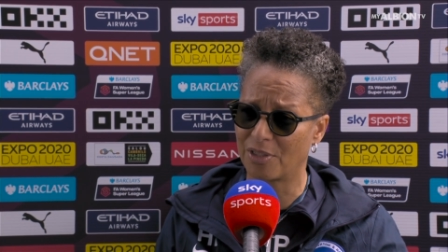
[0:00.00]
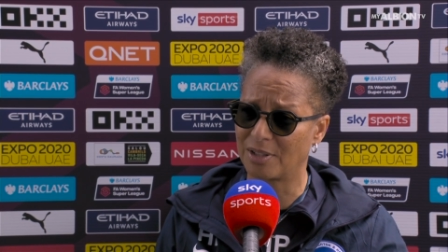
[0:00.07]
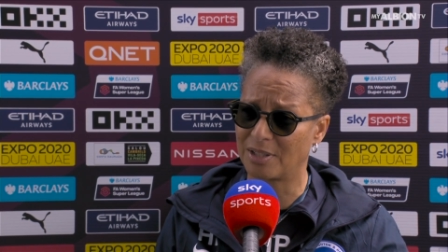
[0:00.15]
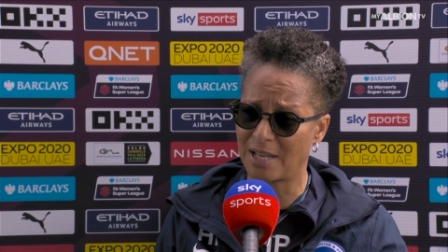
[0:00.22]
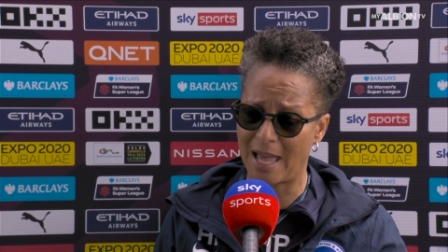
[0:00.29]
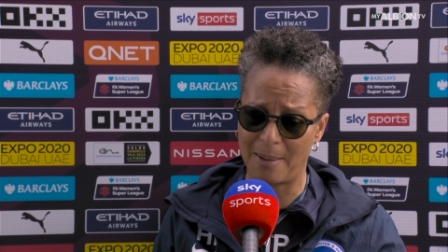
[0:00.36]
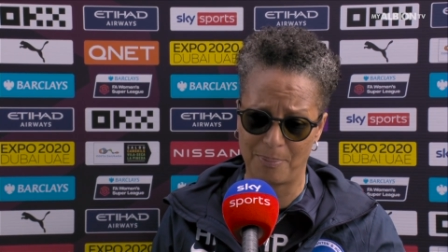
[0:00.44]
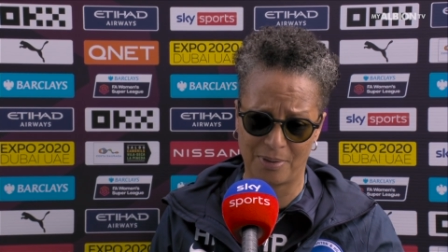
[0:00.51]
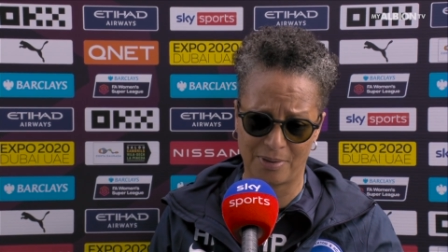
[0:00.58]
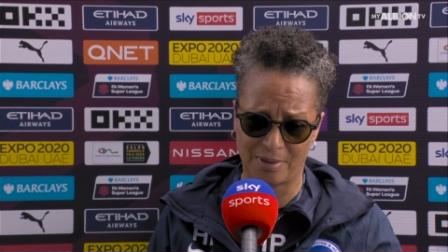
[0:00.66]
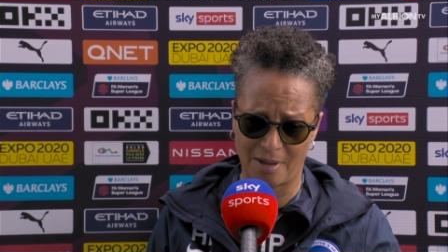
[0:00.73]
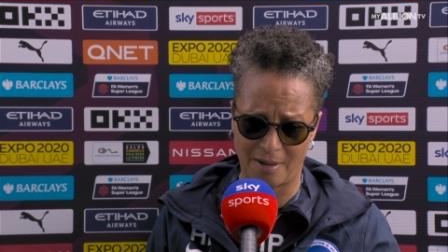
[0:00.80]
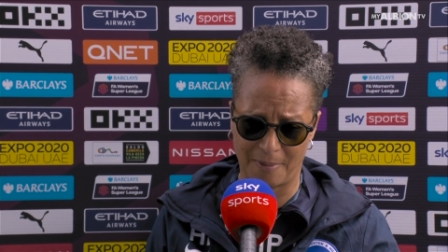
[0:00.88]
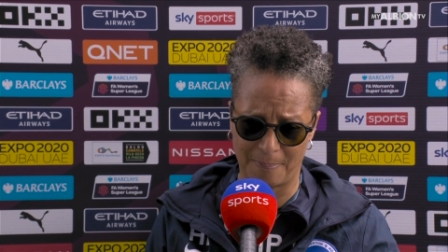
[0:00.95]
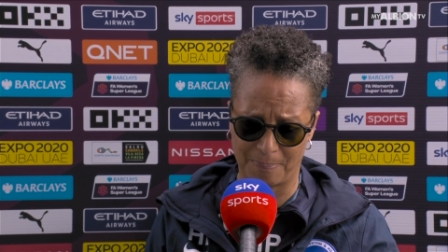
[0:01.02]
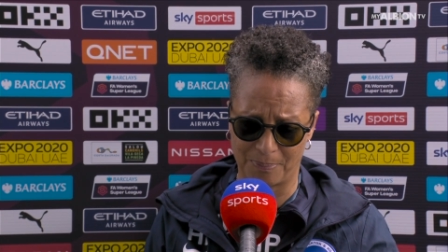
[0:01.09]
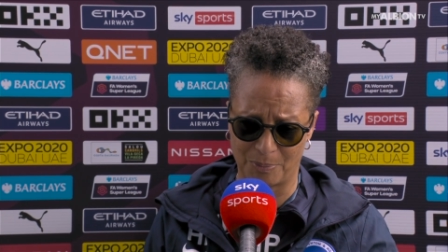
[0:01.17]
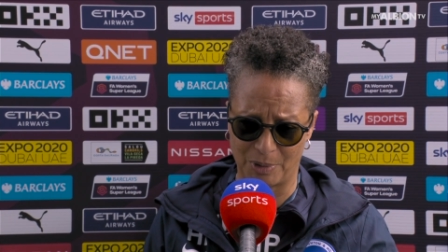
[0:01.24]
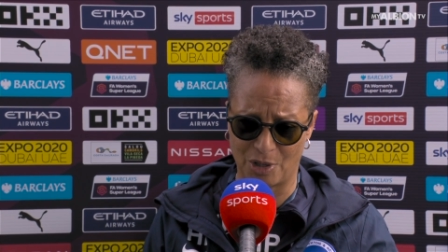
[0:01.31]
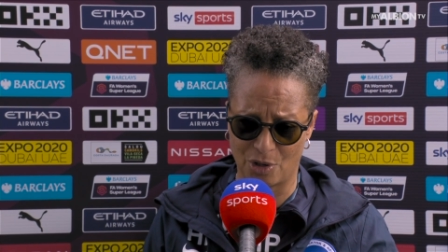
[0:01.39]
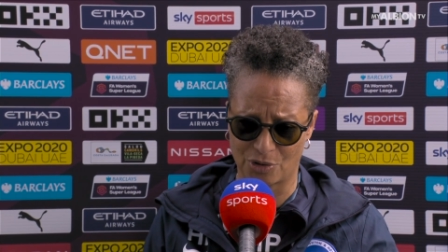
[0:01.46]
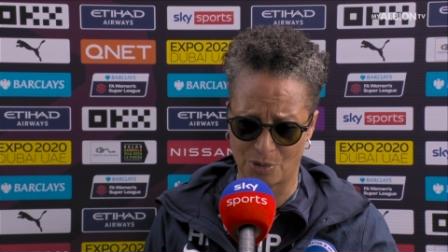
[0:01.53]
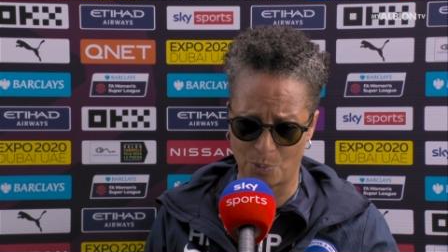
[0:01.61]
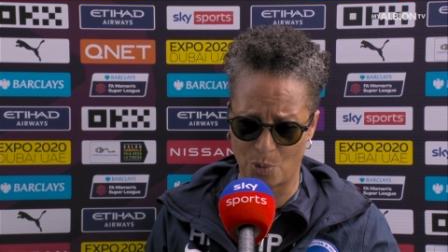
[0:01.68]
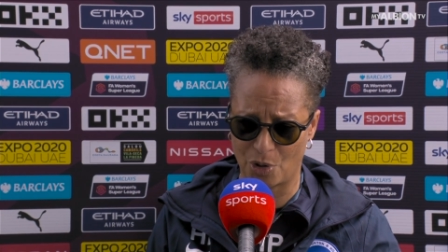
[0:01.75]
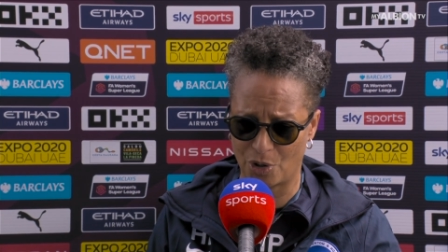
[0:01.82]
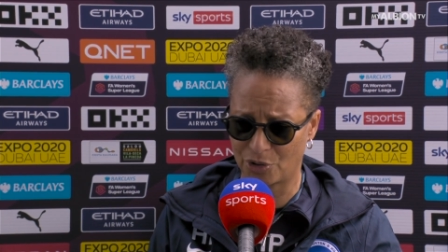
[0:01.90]
the depth. Um, we've got some
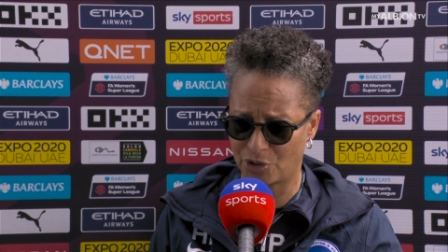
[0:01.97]
work